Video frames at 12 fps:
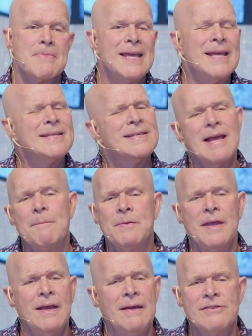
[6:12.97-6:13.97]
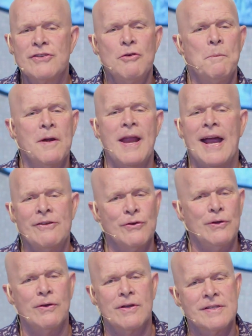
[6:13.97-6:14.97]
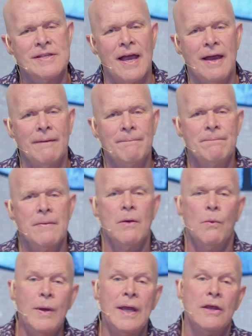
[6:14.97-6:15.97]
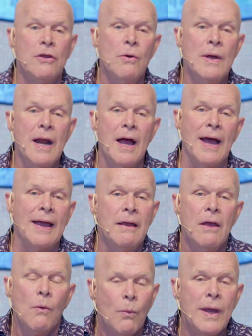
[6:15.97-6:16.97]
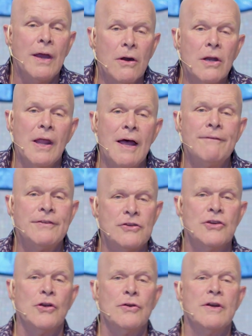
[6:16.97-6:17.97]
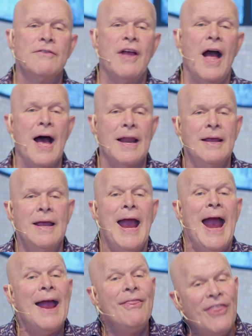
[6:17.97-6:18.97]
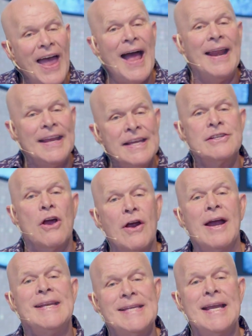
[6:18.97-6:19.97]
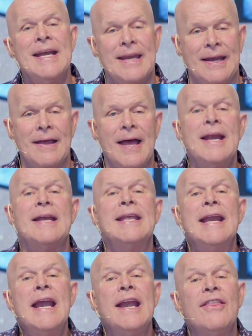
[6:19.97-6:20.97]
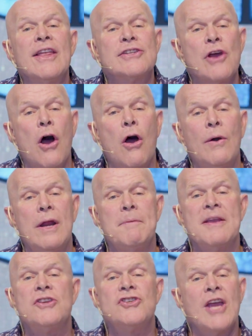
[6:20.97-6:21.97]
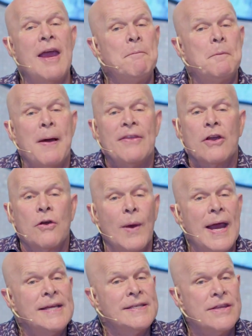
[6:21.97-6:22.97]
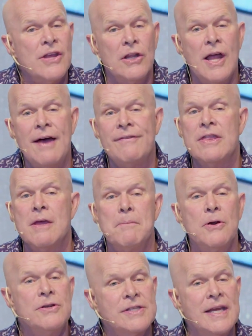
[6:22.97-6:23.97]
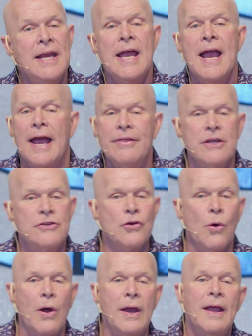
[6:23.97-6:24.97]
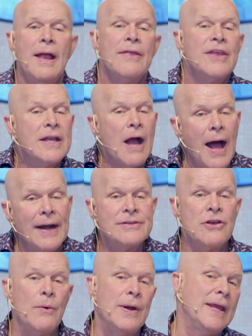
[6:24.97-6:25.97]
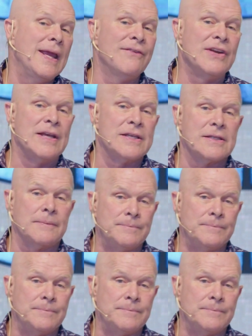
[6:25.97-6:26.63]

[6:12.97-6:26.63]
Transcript: It's something supernatural, you could say. You and I, we are loved children of God. And that is our identity. An identity that's already been shaped by the grace and the love and the mercy and the joy that God has already given us.